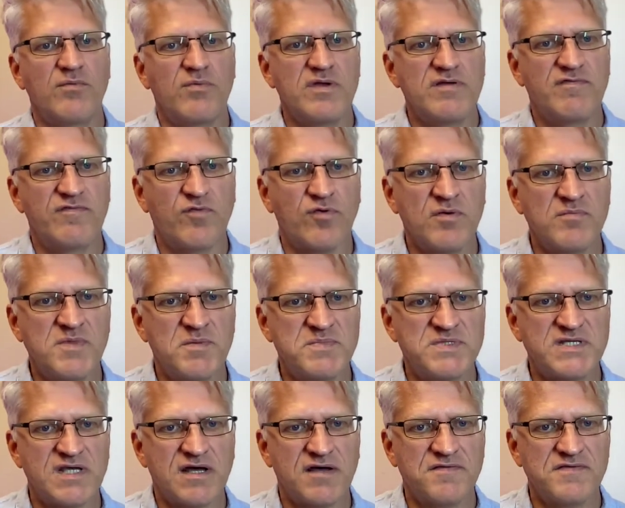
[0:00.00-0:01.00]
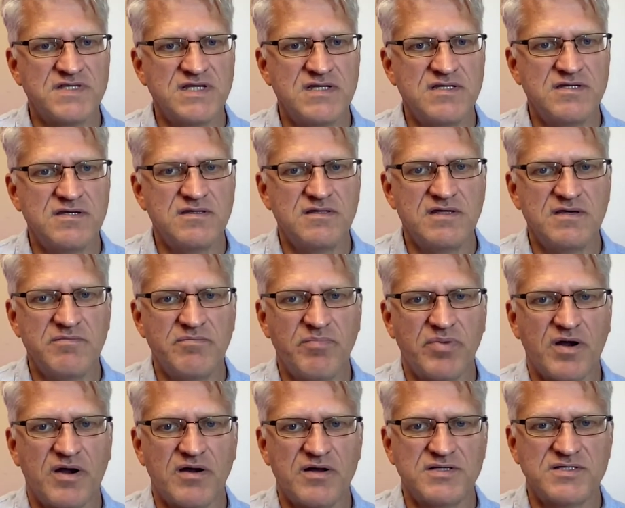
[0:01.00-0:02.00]
reform themselves into the
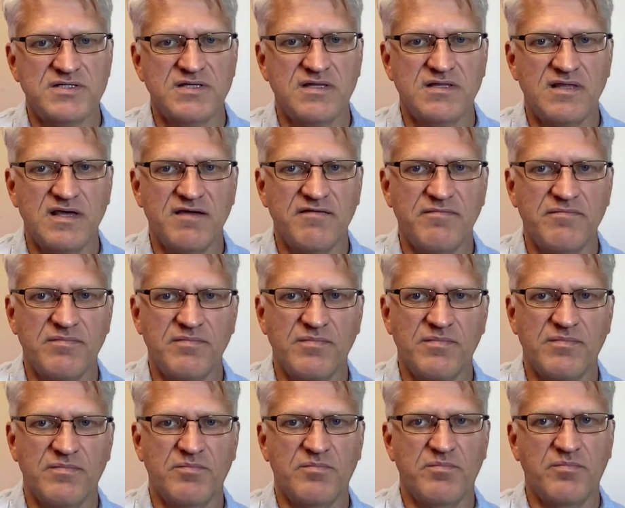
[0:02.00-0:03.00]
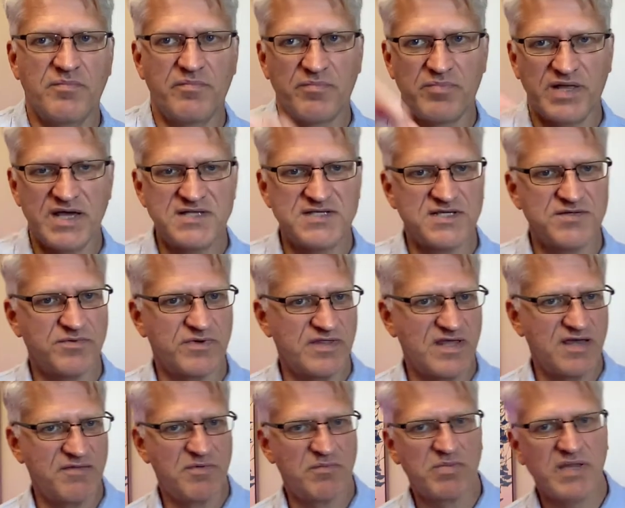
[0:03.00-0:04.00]
parts that they, places where
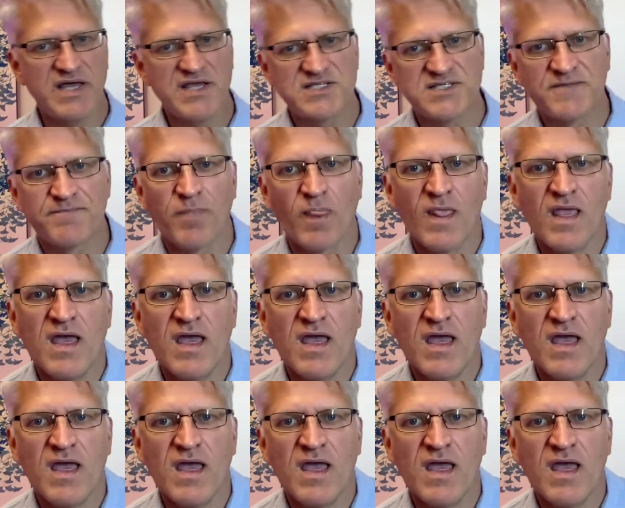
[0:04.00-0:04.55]
they've been placed.